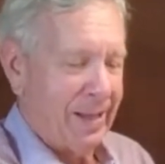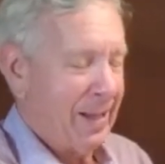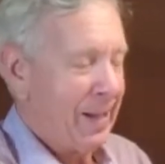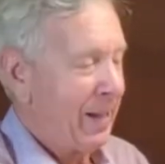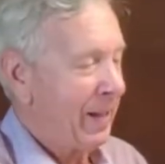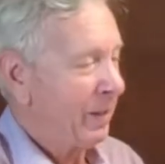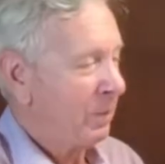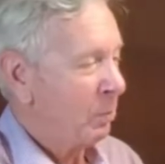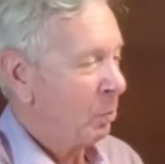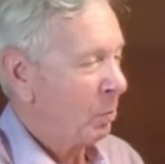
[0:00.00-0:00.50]

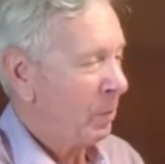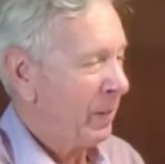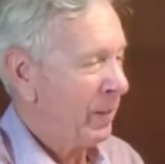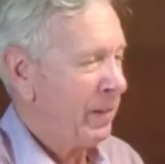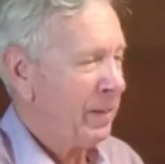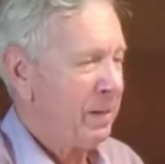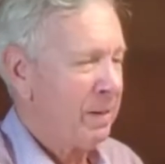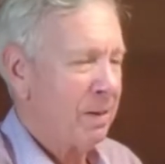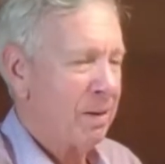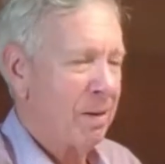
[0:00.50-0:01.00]
And
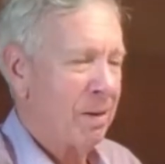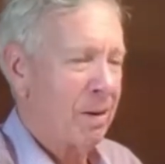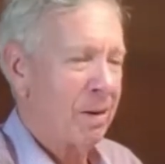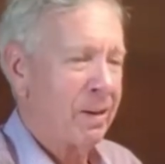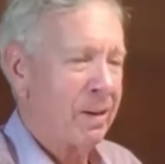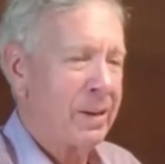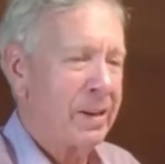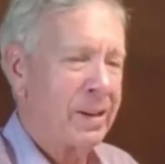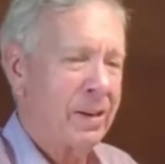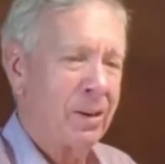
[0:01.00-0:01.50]
we
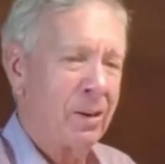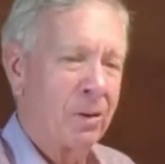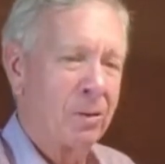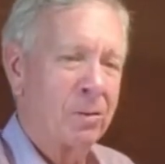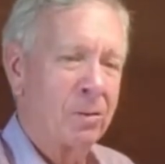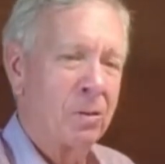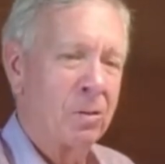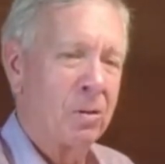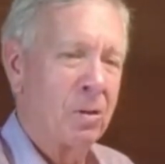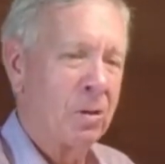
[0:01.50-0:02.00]
are here
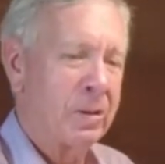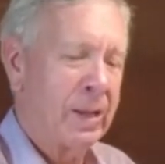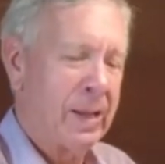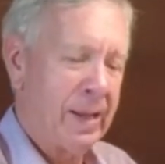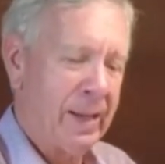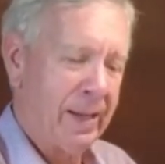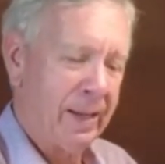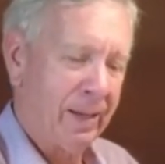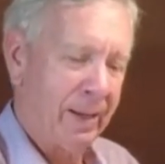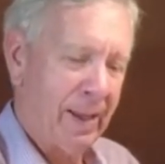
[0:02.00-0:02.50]

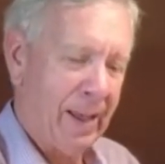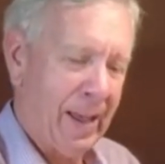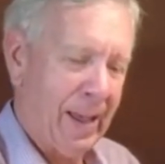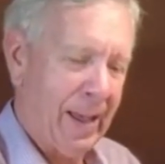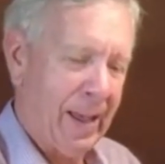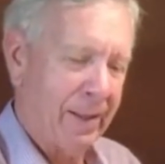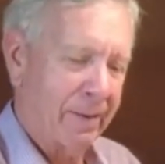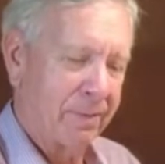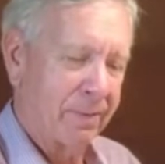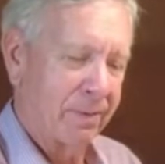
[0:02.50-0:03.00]
looking
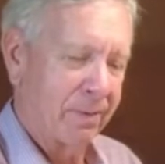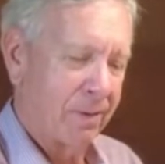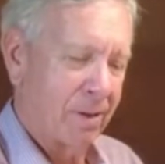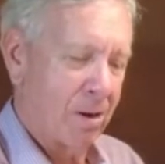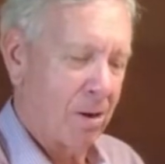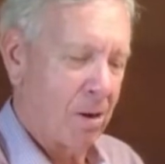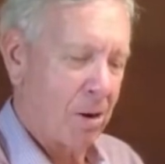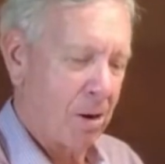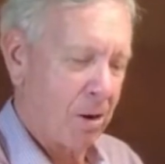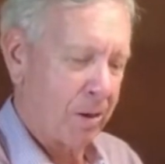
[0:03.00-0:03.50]
at
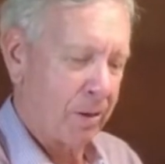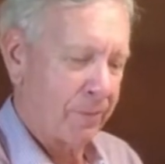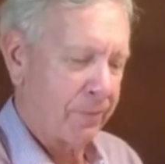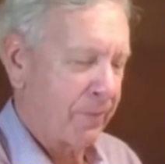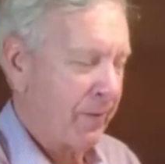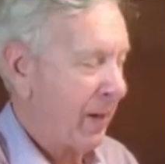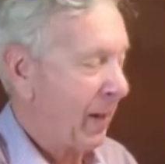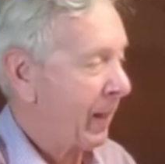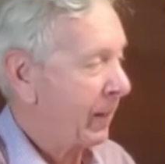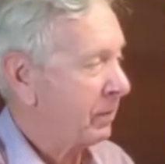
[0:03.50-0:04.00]

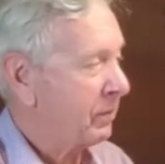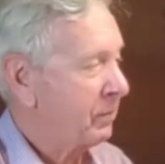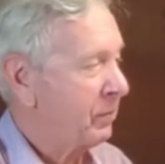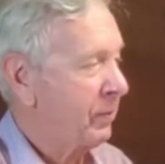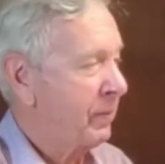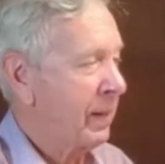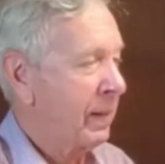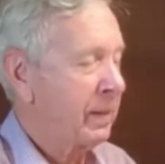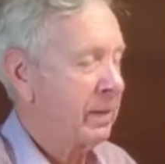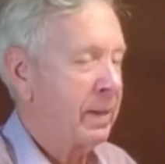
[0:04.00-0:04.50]

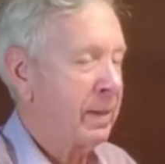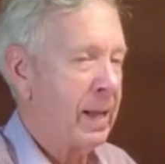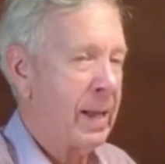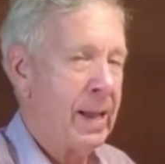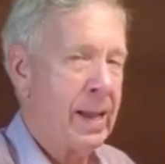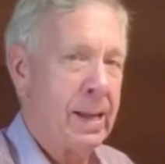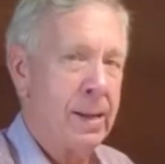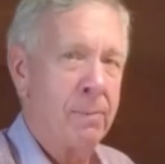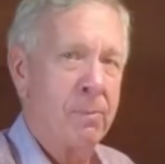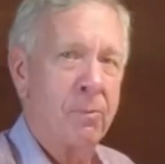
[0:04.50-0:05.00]
artifacts that
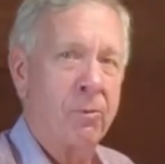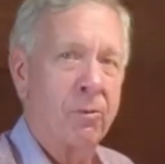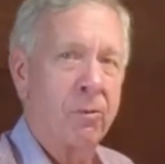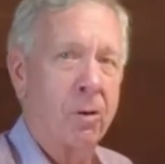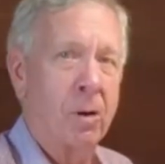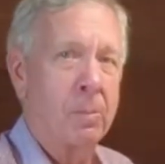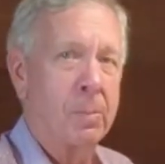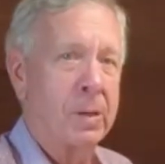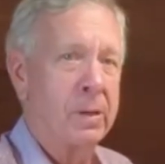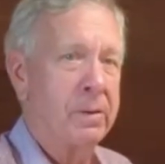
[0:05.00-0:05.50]
came
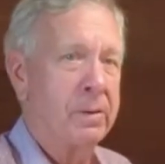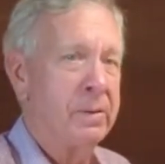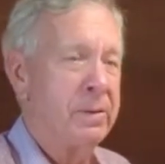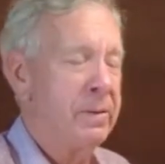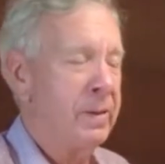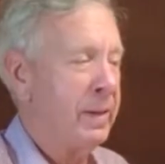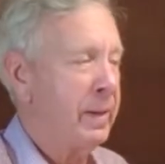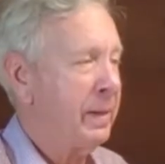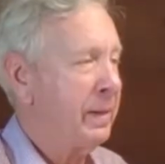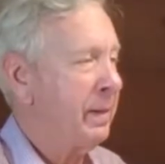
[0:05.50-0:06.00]
from a
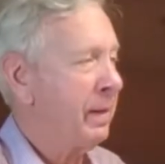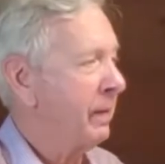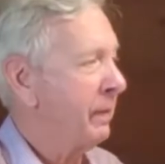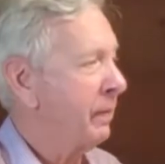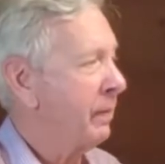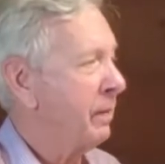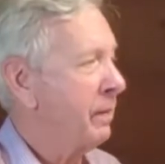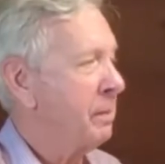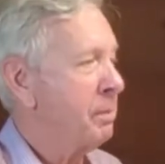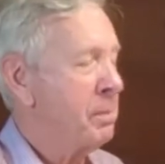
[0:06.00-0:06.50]
dig
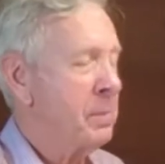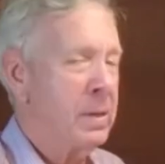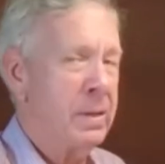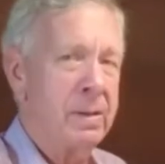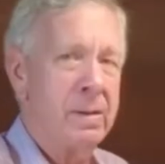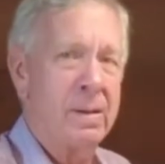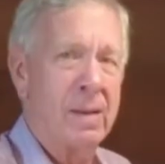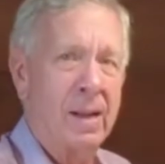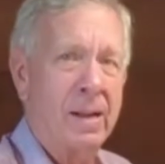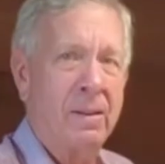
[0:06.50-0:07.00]
in the
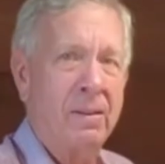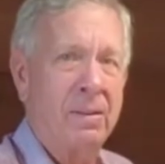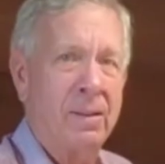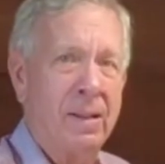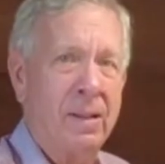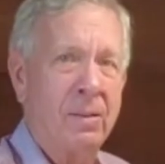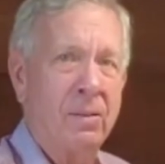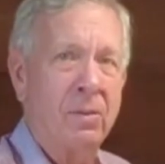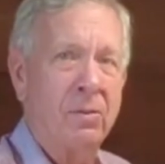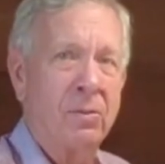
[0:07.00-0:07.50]

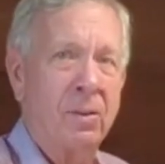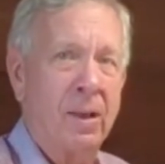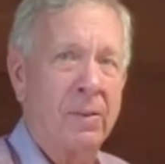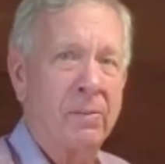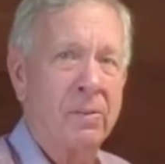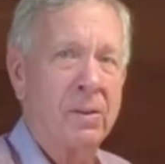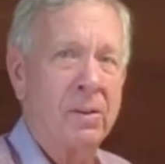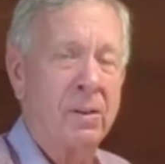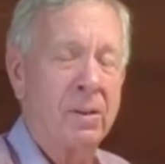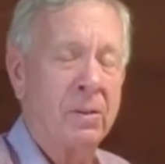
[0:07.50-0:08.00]

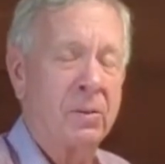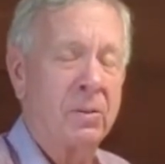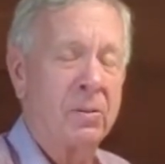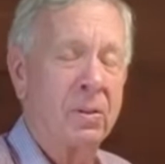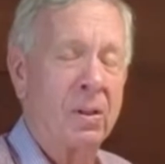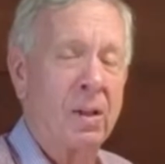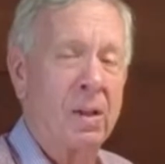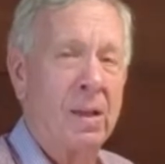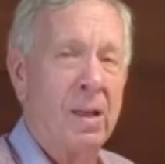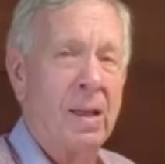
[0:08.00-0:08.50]
mid-1970s
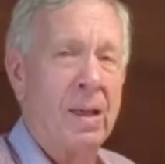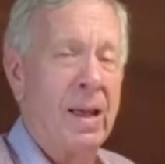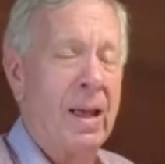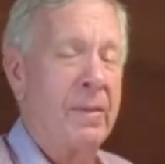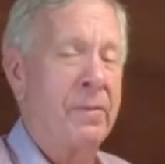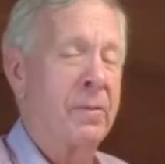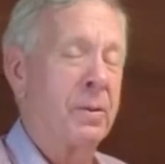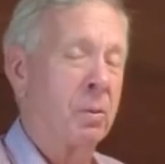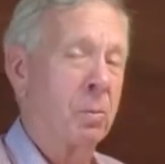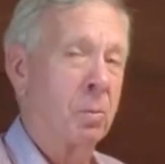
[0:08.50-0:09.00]

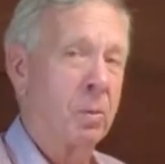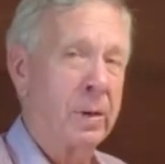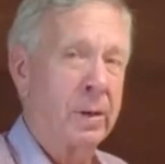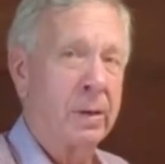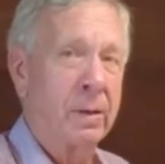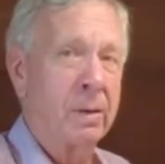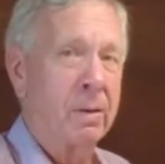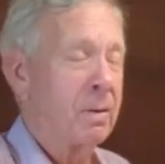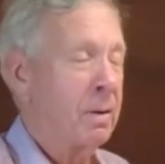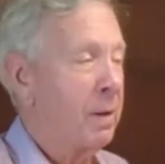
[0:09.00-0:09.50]
at the
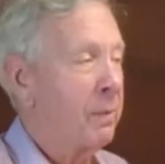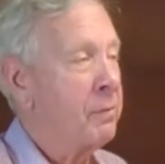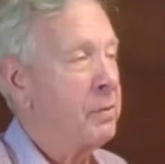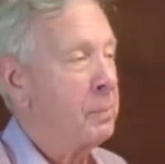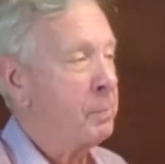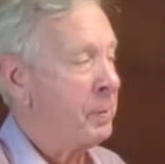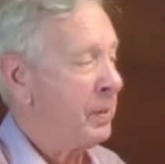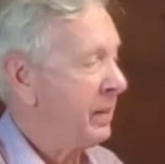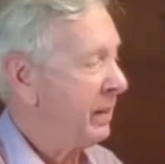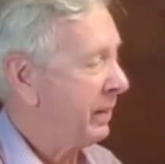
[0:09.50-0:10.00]
rear of
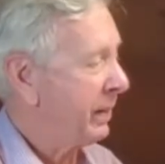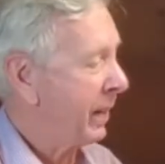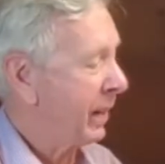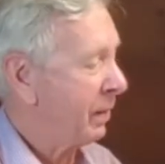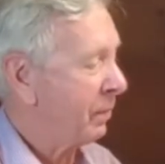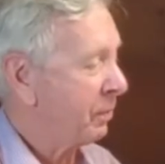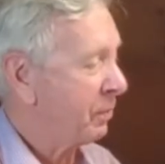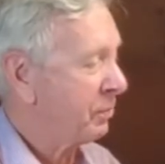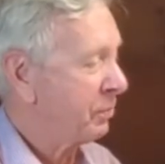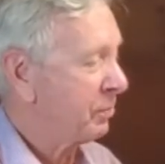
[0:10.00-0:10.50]
the Peak
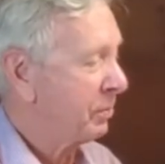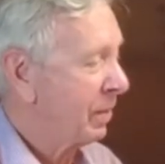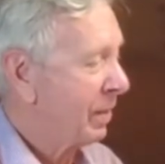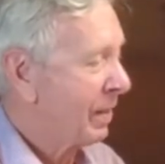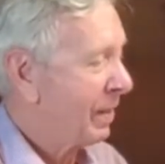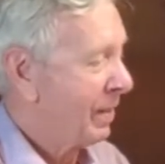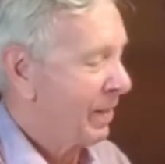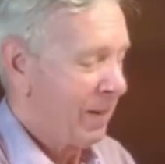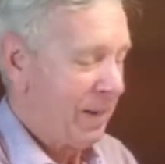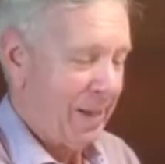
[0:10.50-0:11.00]
House.
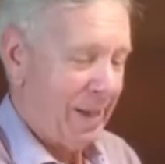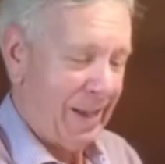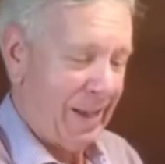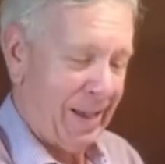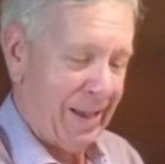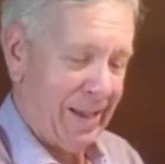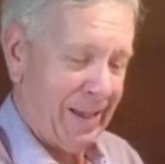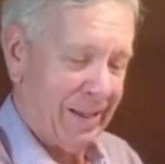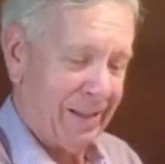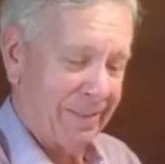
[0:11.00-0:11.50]

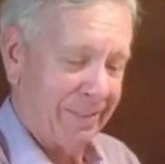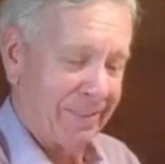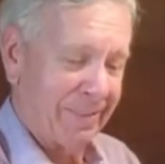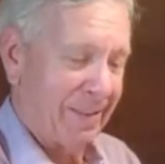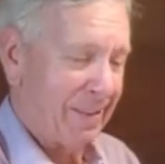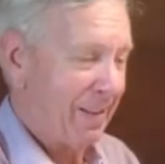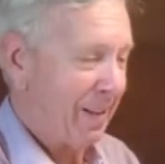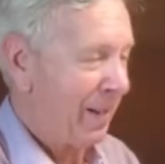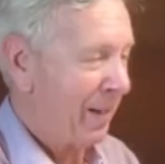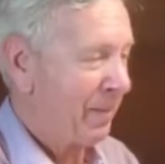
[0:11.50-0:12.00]
And
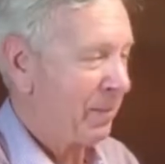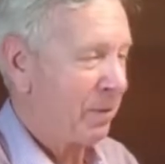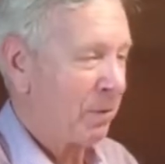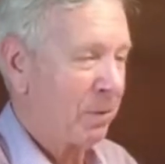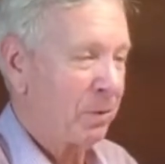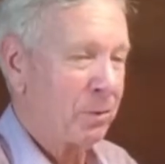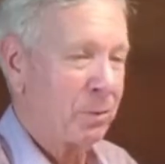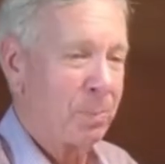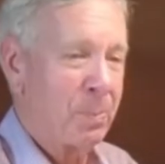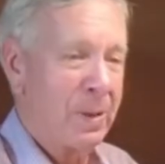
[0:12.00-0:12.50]

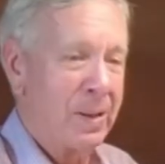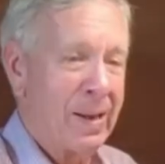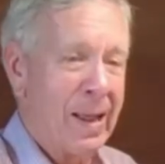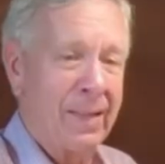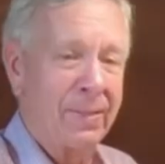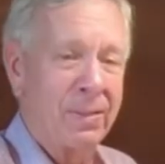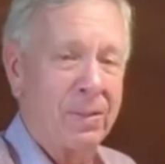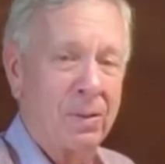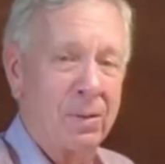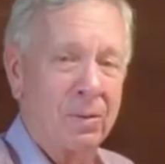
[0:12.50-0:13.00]
Heather has been
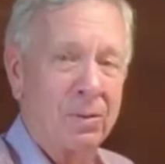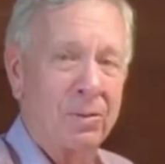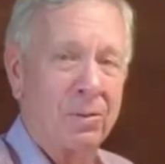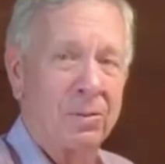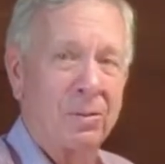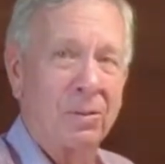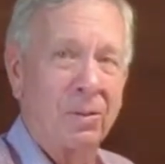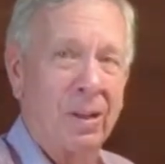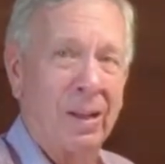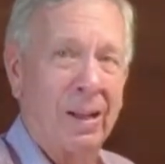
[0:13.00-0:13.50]
at
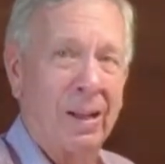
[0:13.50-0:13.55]
this